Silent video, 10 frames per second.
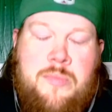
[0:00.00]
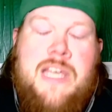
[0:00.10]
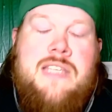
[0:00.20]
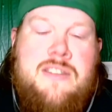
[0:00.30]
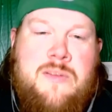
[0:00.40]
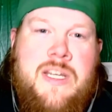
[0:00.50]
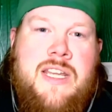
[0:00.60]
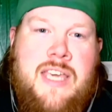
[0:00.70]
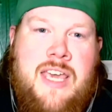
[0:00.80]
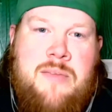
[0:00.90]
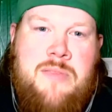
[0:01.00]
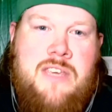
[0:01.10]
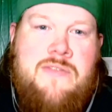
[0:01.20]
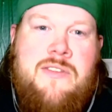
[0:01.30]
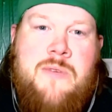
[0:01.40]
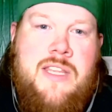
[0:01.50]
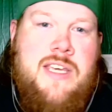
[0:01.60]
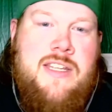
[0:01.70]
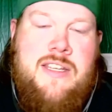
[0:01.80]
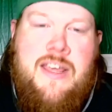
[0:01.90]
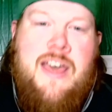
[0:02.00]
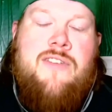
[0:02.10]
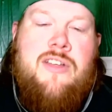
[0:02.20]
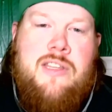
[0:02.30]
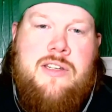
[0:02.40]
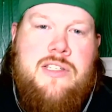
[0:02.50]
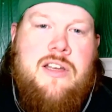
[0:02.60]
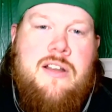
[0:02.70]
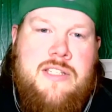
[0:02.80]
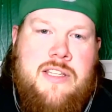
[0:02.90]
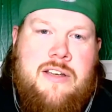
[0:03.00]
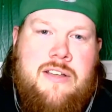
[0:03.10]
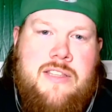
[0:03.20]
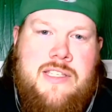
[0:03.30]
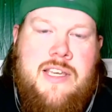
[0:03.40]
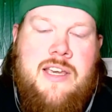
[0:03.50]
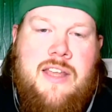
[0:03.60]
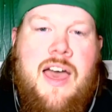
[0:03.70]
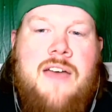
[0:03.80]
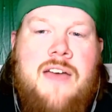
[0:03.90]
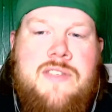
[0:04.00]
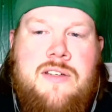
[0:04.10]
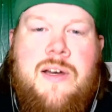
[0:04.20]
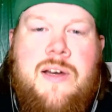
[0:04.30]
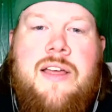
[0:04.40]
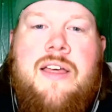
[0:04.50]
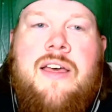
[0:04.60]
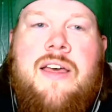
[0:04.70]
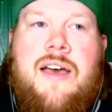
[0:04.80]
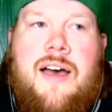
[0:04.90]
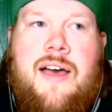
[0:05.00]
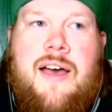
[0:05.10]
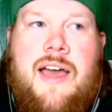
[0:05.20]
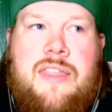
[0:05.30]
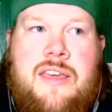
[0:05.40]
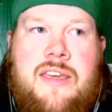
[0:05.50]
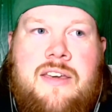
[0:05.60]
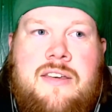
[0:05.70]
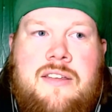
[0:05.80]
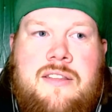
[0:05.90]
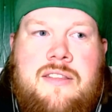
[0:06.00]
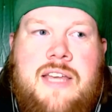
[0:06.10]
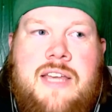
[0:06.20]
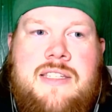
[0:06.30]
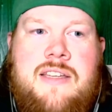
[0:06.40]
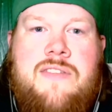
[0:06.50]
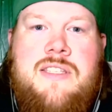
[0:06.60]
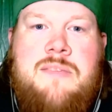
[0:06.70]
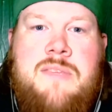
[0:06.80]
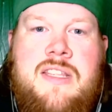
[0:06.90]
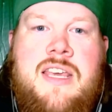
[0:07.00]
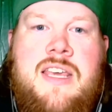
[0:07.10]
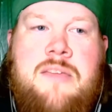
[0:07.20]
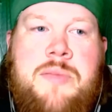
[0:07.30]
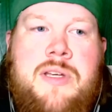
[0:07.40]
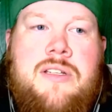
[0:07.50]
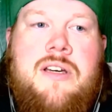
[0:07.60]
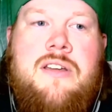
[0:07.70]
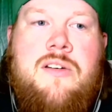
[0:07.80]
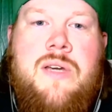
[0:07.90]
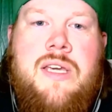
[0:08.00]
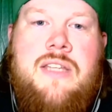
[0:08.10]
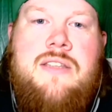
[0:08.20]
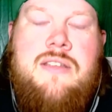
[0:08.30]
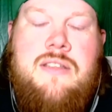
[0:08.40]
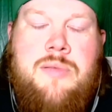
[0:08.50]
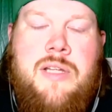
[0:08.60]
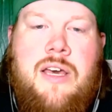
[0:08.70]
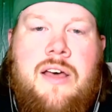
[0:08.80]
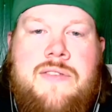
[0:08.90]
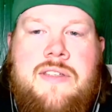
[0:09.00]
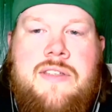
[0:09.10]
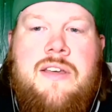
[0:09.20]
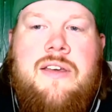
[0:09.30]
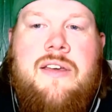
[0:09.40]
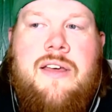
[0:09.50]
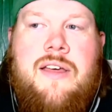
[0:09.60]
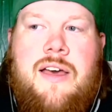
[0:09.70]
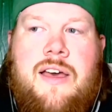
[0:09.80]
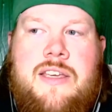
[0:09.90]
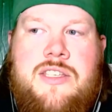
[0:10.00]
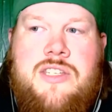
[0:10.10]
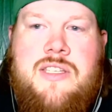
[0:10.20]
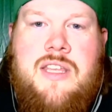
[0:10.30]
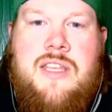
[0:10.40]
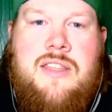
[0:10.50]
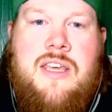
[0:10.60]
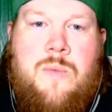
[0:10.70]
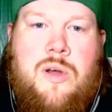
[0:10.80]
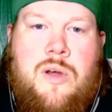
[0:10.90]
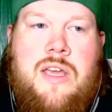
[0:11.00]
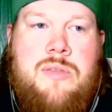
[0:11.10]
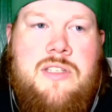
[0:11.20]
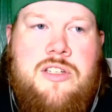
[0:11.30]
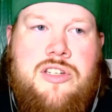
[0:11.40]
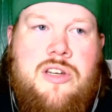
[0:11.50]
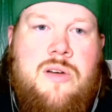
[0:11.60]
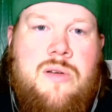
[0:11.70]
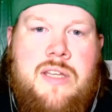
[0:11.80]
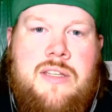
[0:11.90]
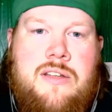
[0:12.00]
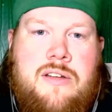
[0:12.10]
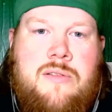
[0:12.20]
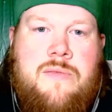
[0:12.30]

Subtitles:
their best to win a game, even when they didn't have all their starters there in the second half. So I think that's definitely something that they can build on going into the playoffs. It's just that they were able to show that,